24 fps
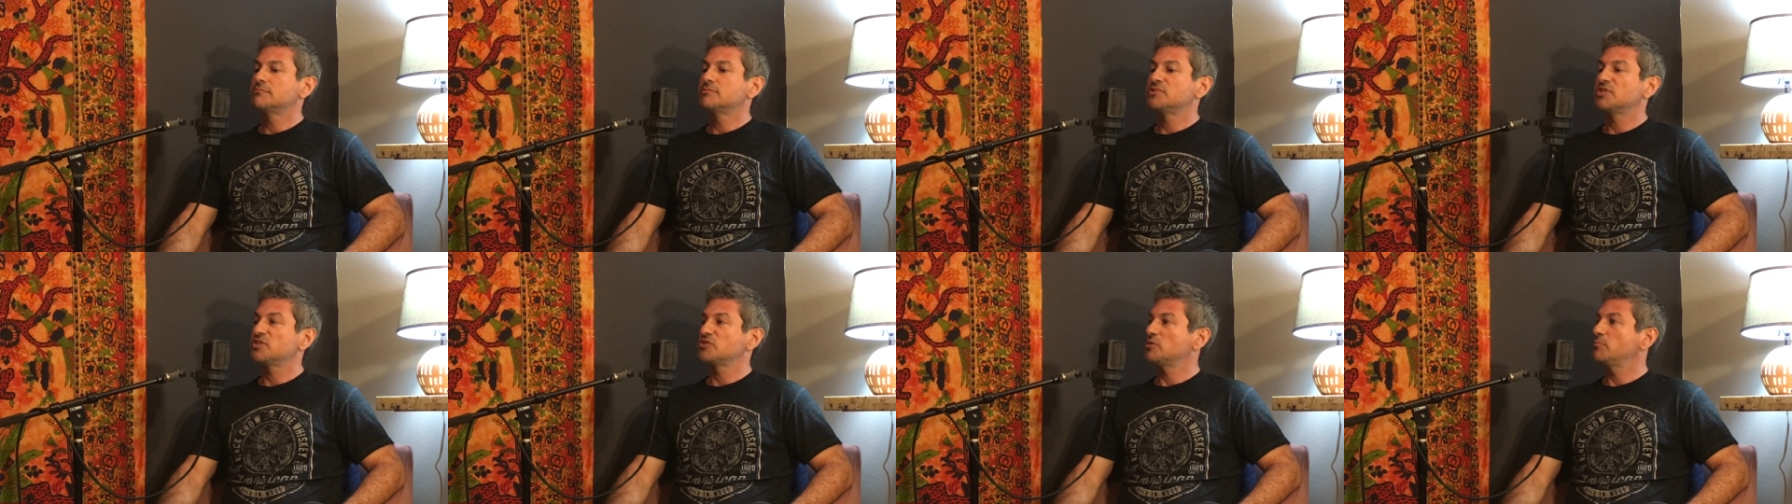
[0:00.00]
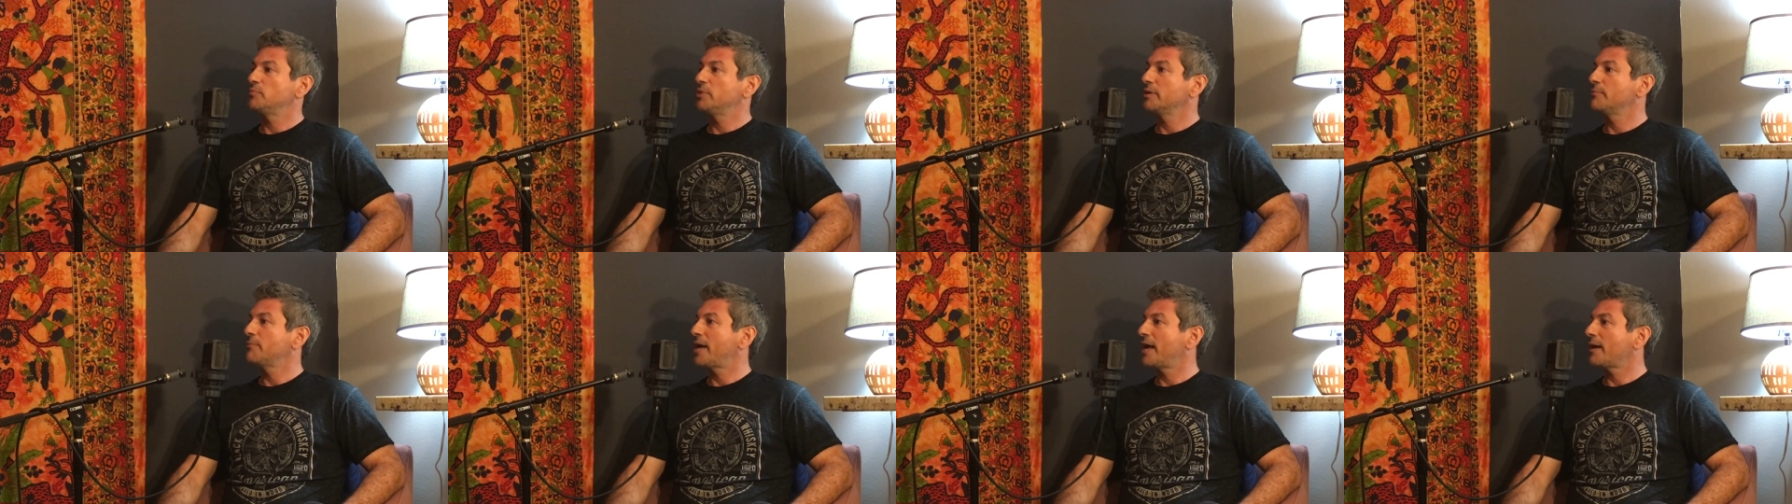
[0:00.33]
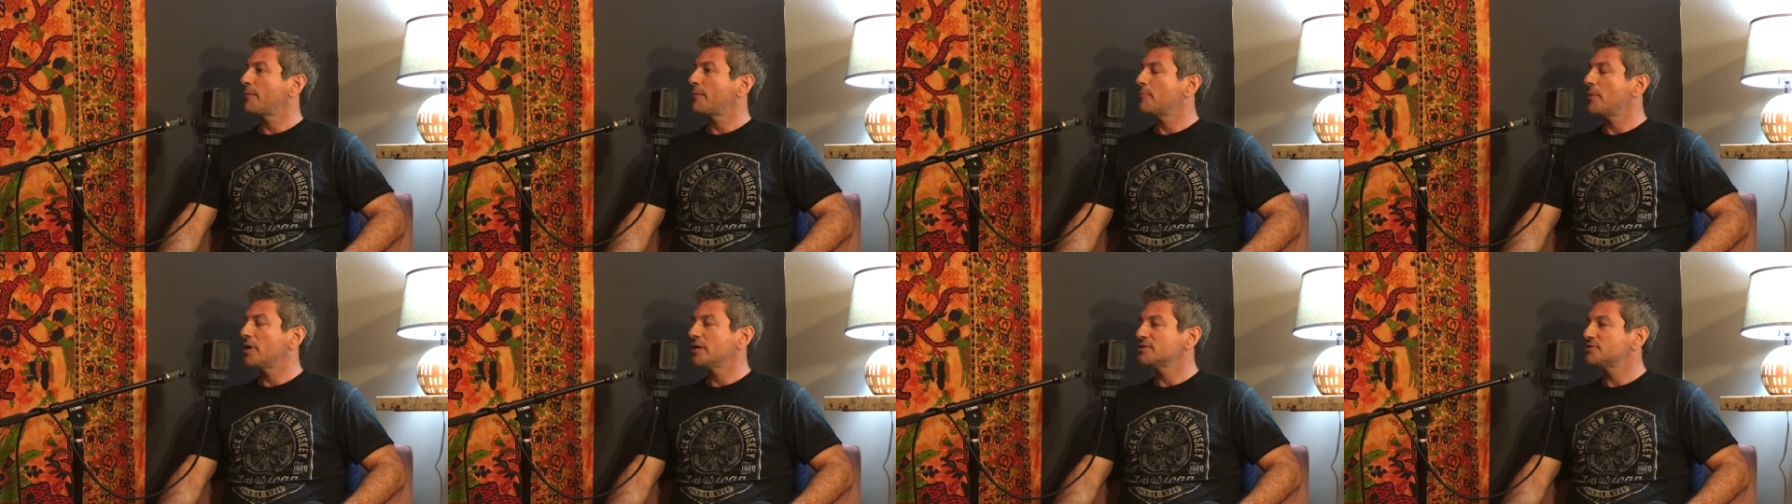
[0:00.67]
such a big
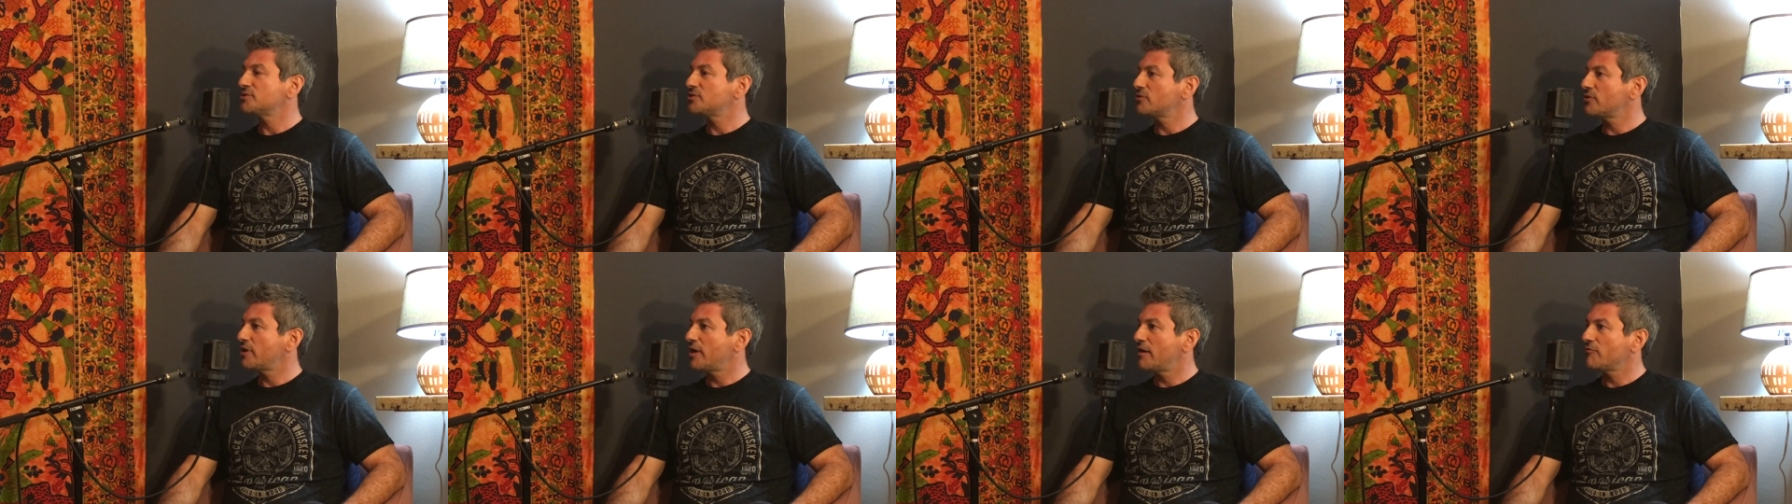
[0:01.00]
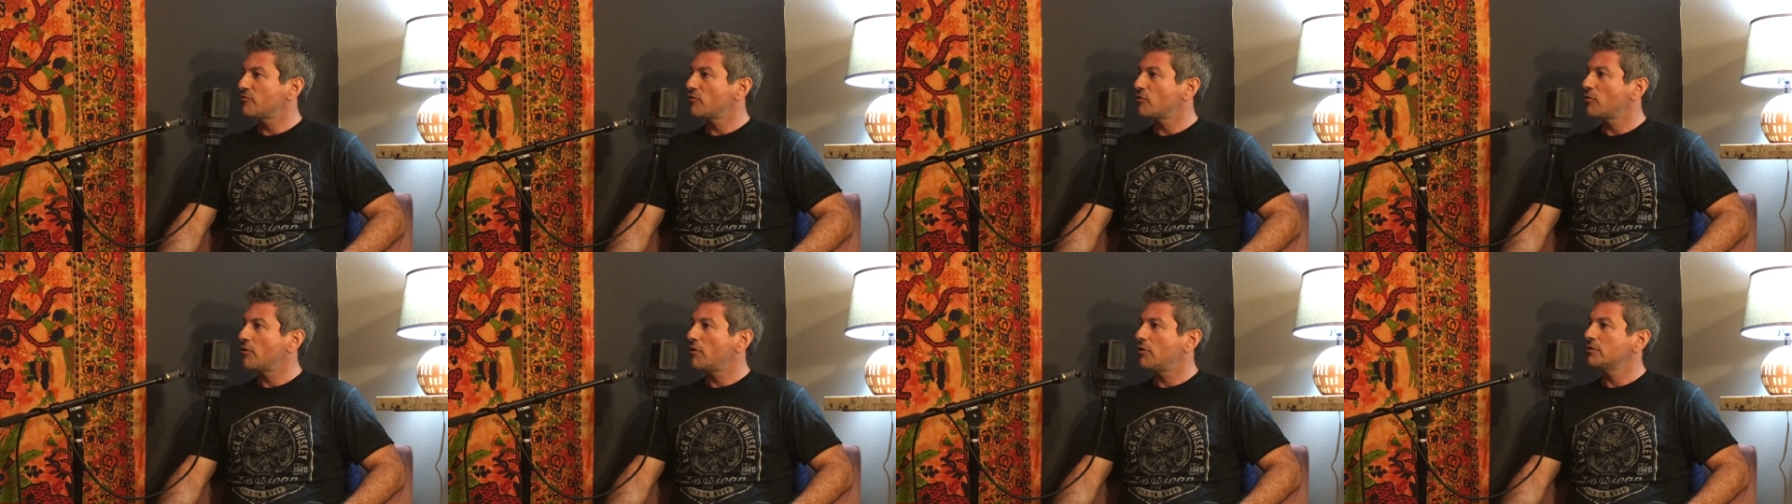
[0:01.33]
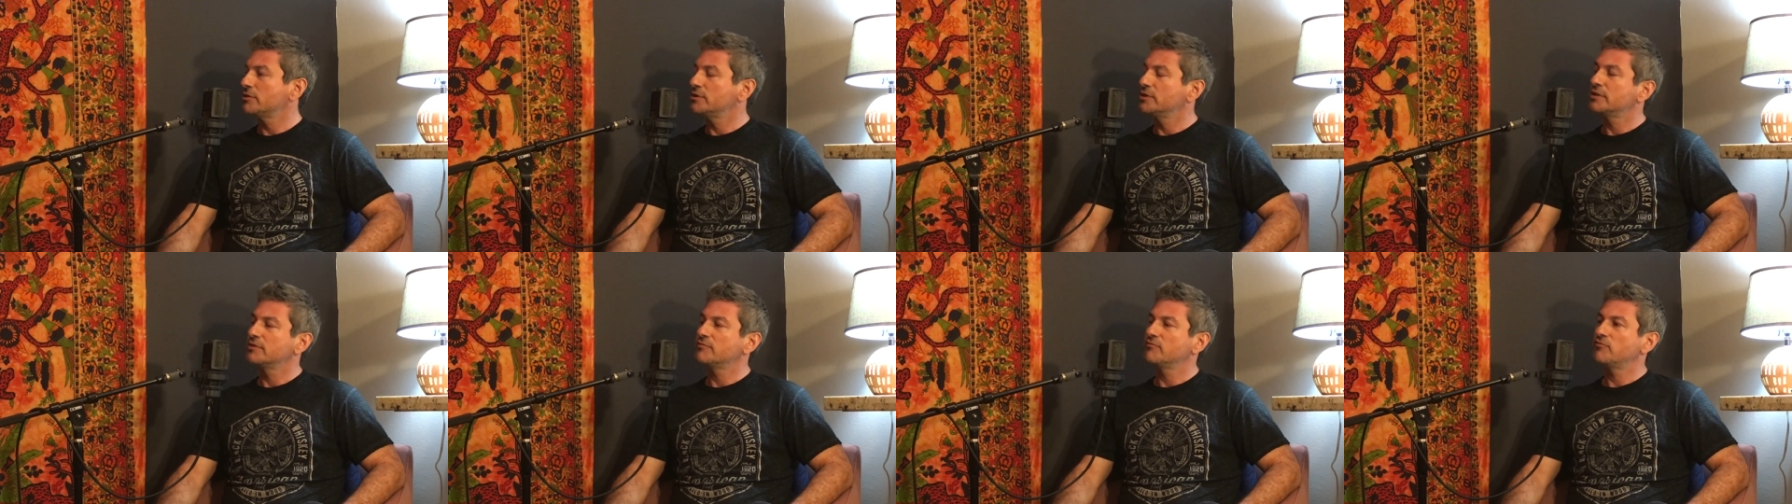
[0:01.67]
bad monster after all.
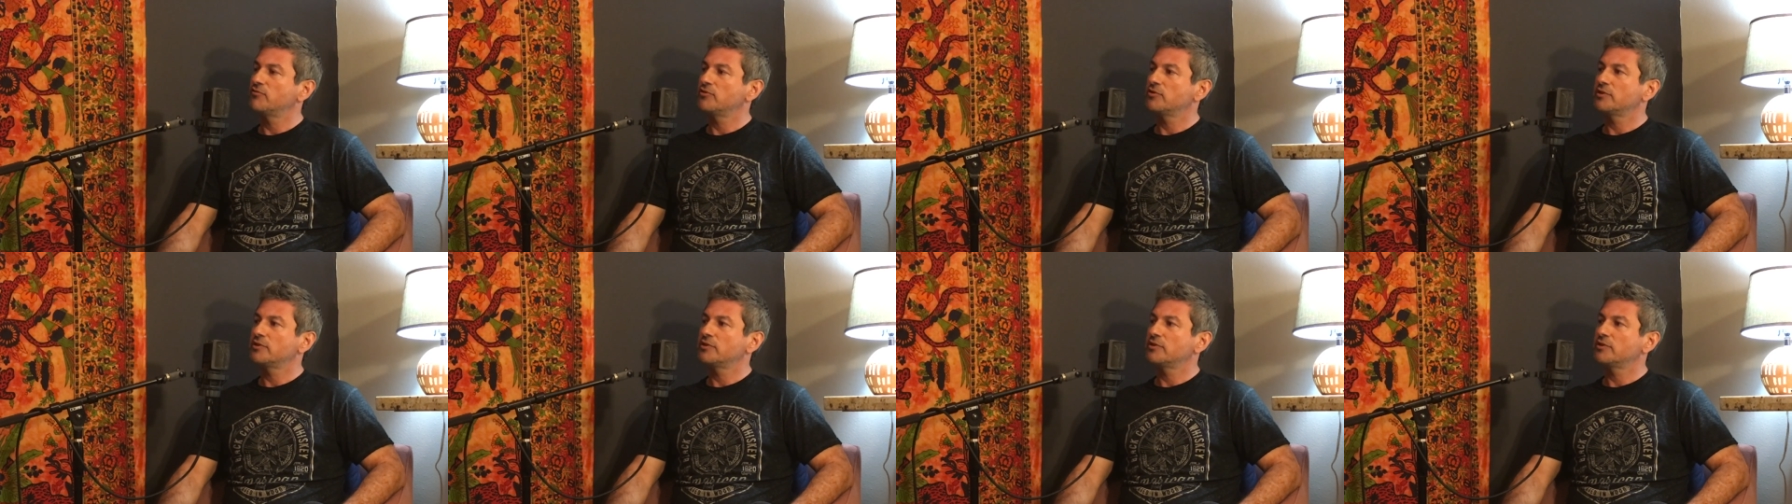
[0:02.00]
You can feel